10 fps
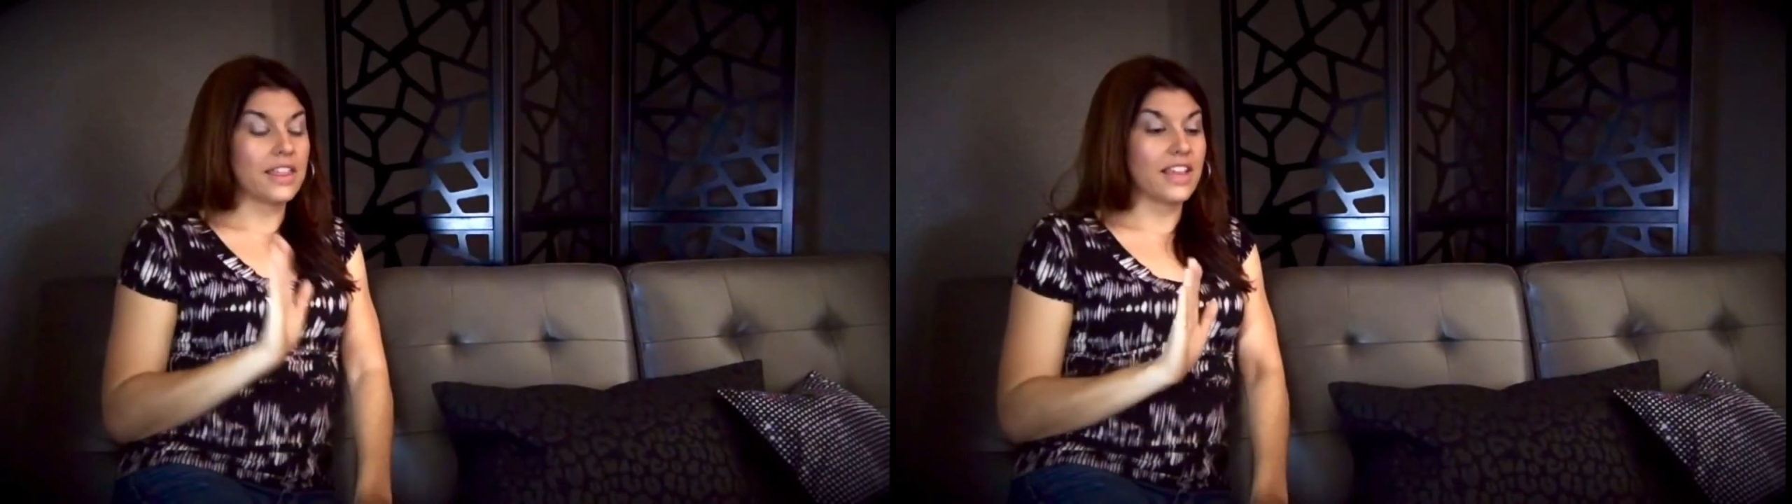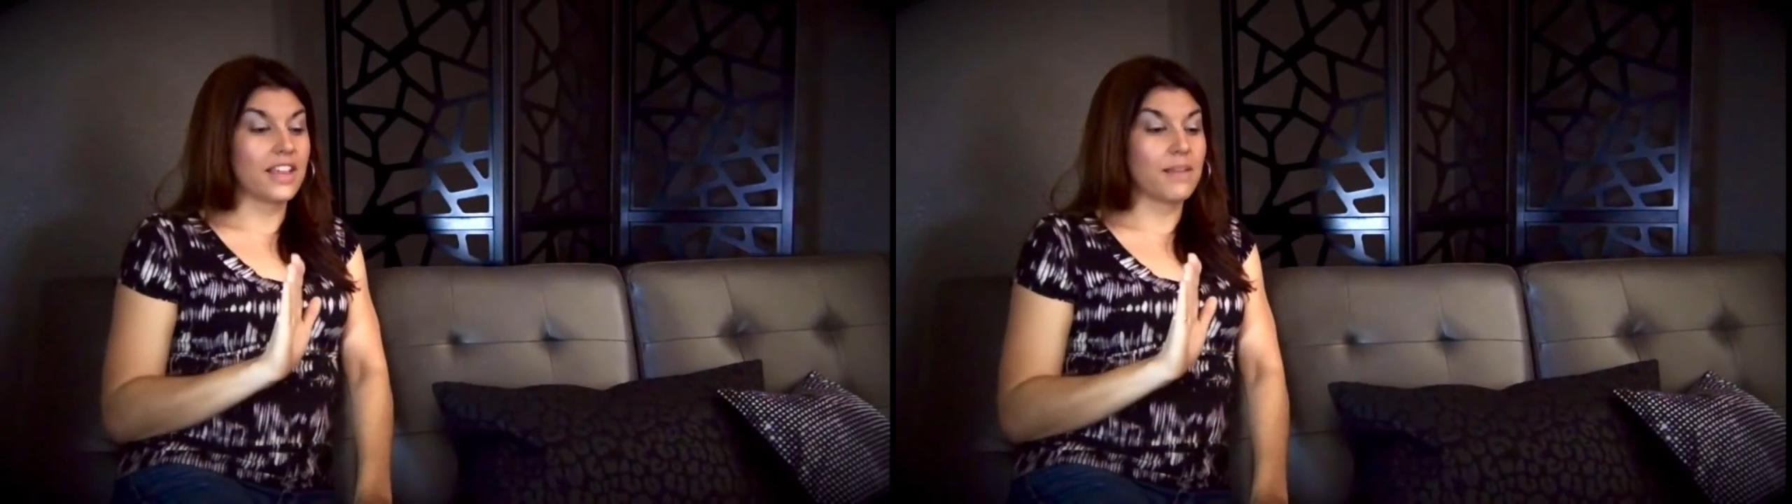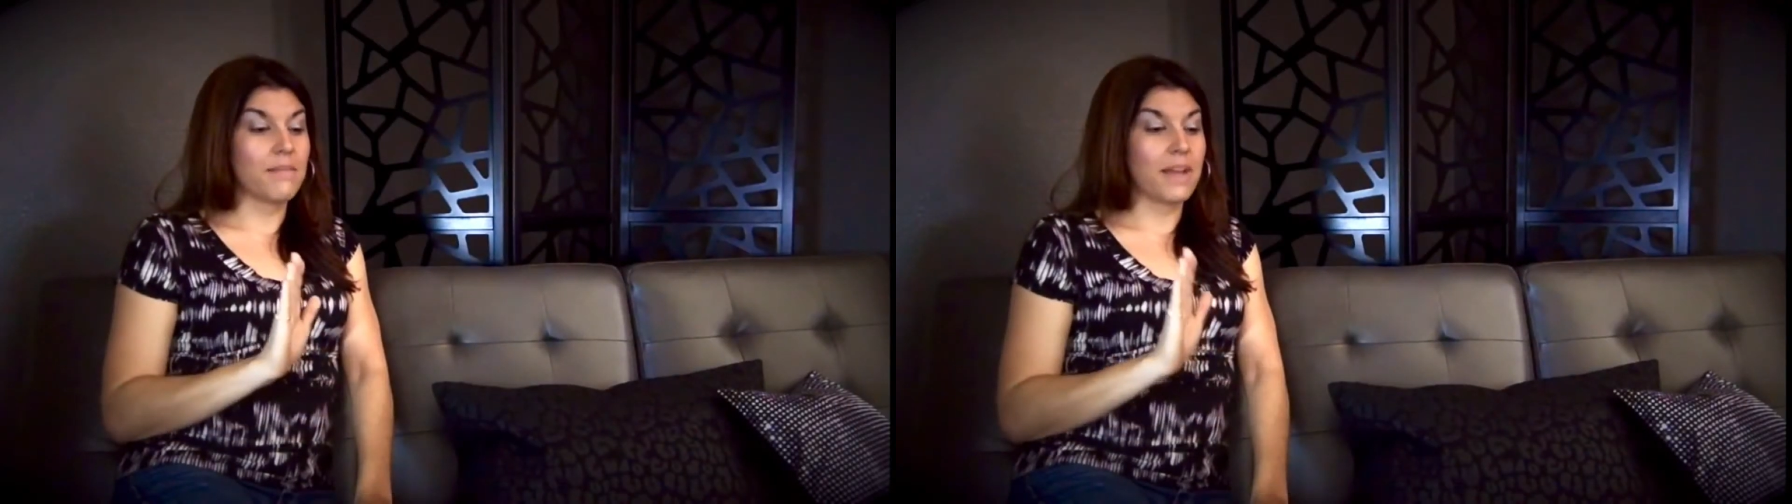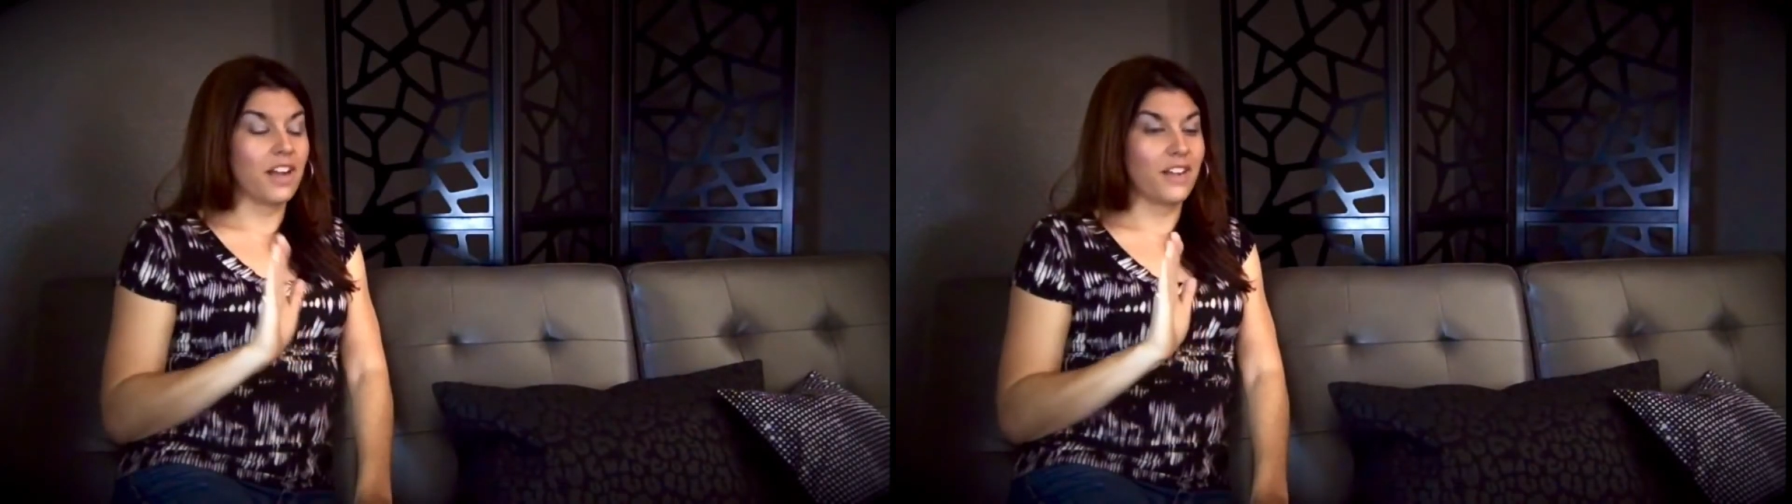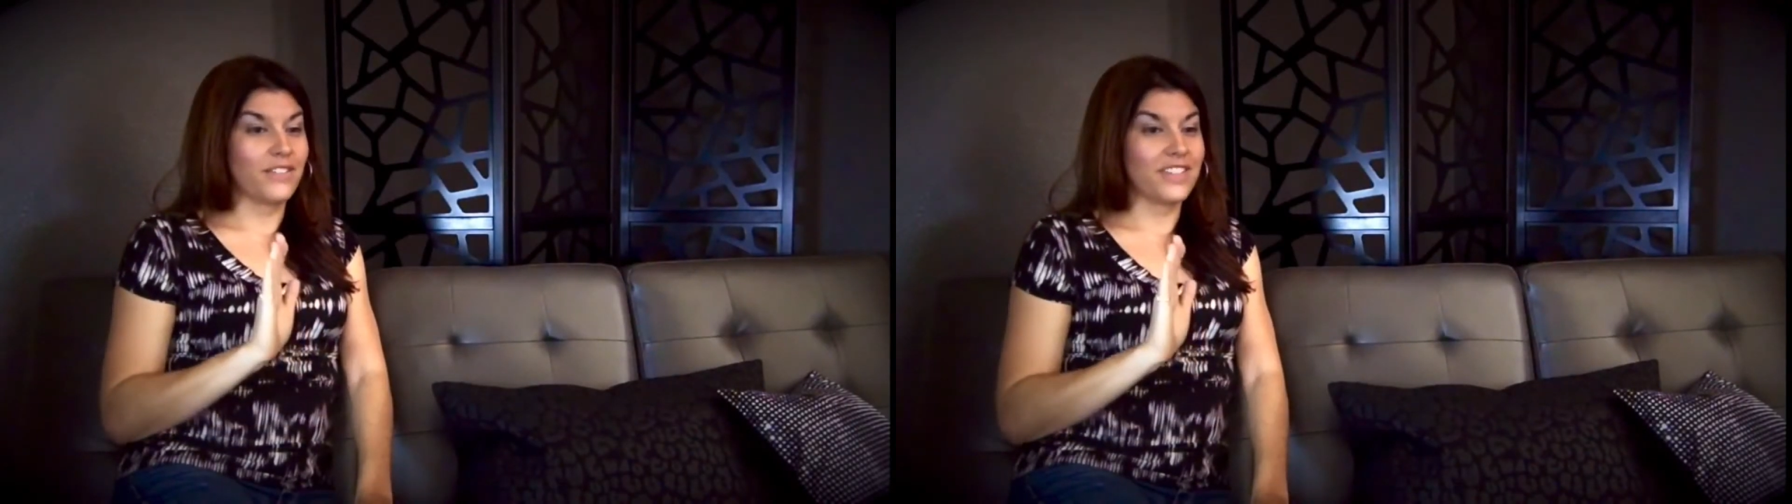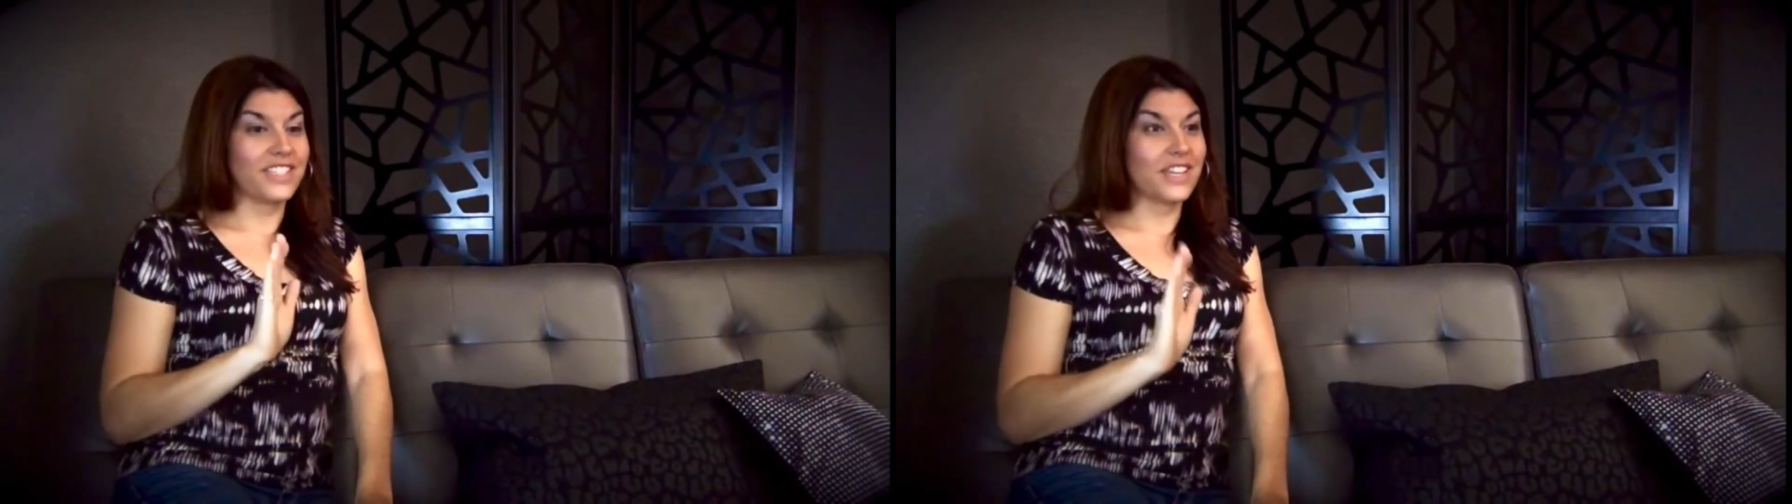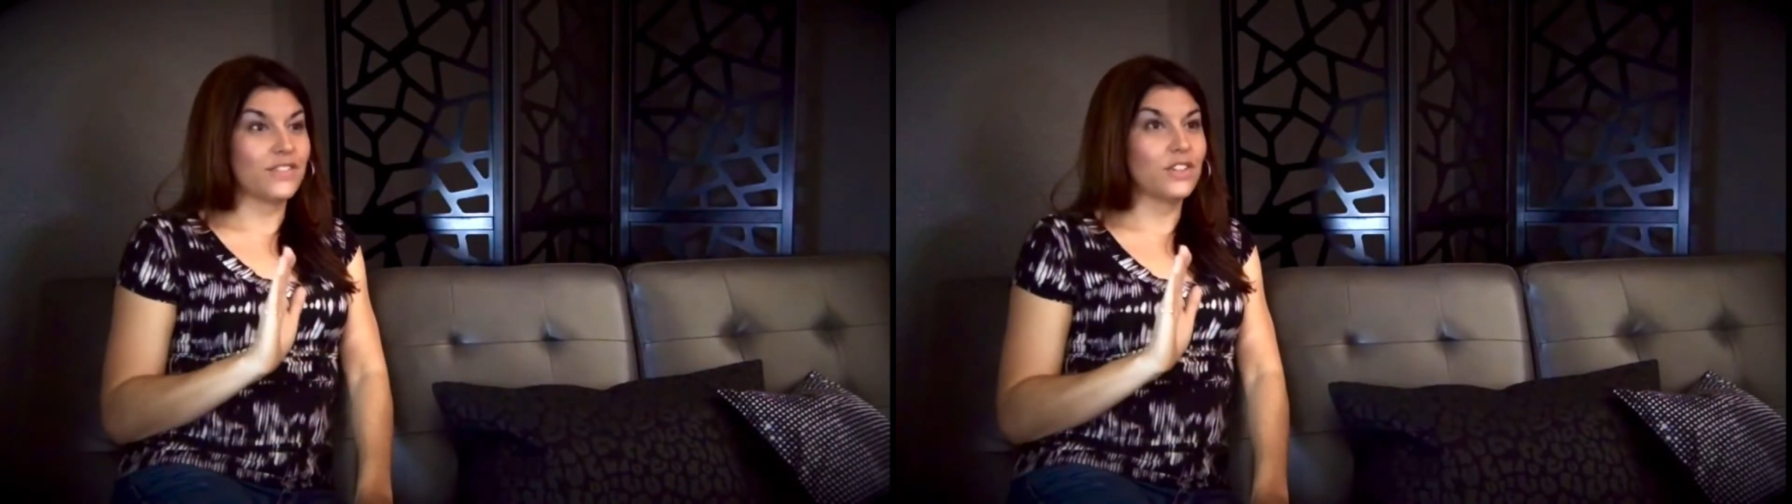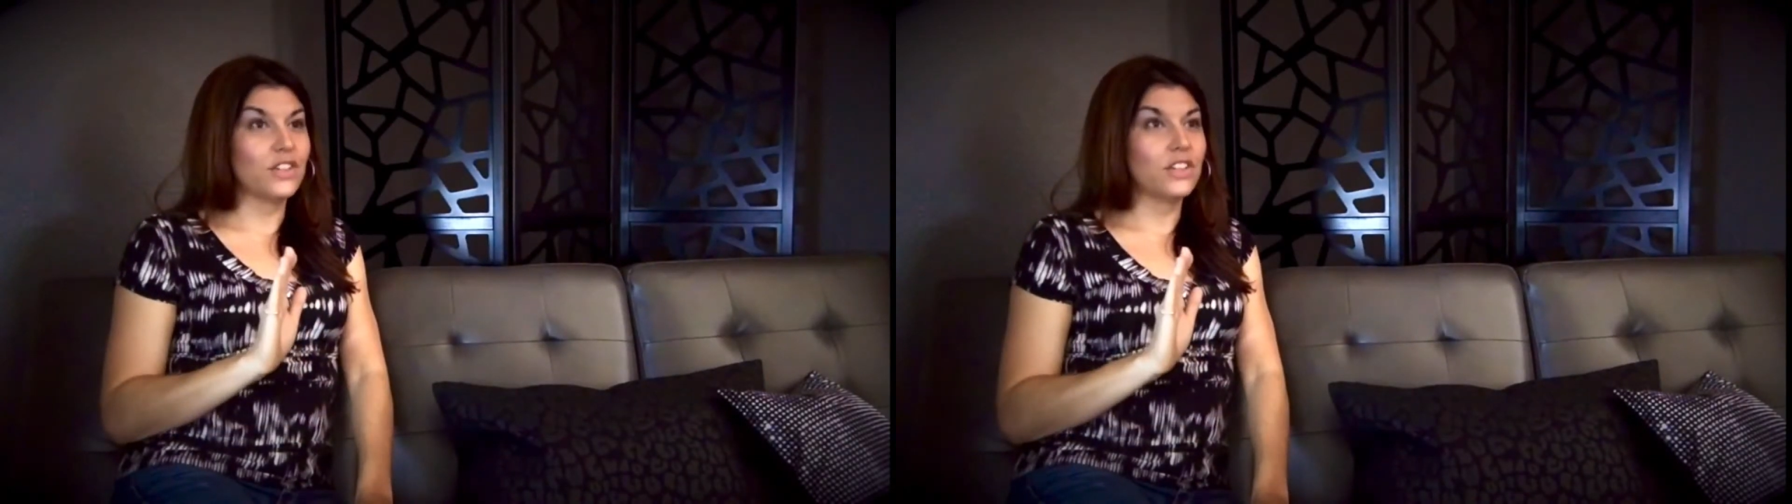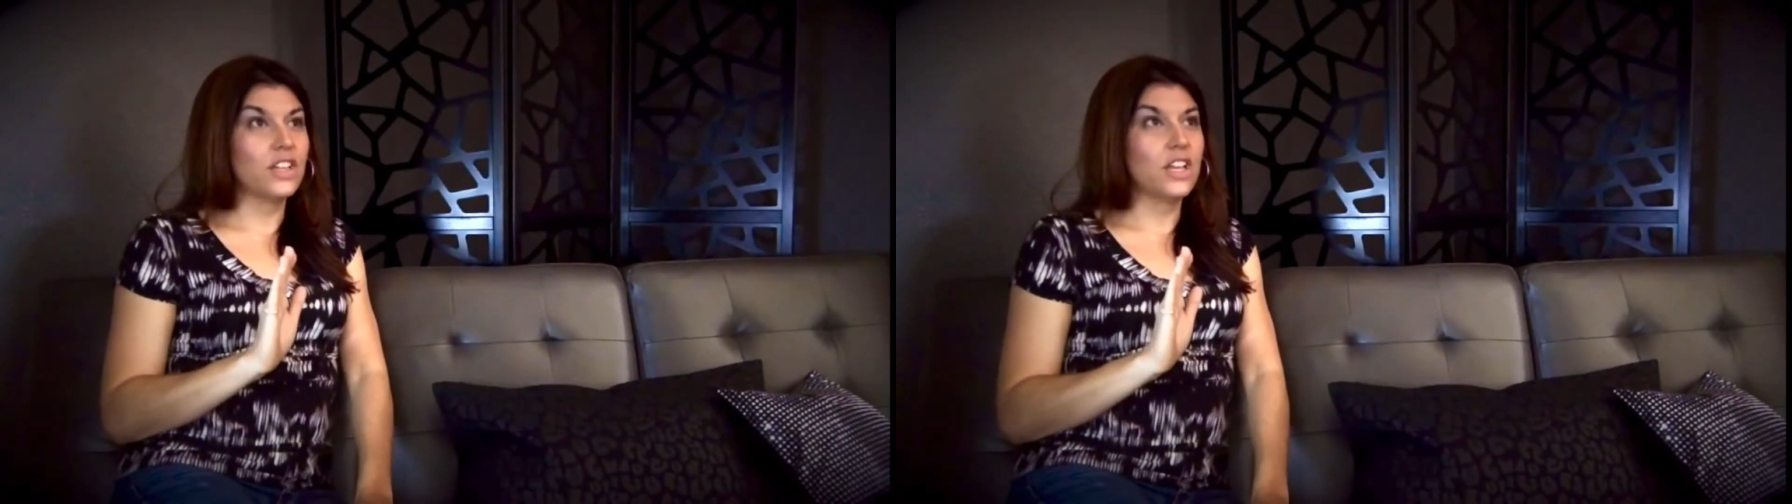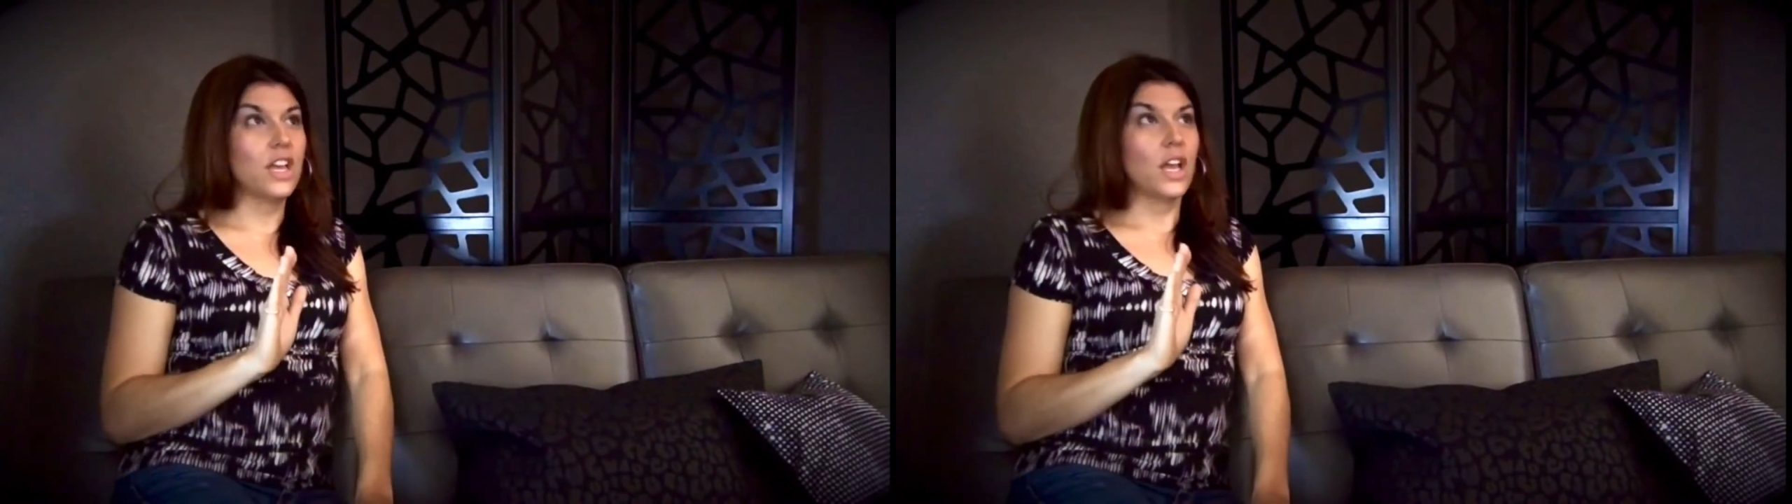think my confidence level,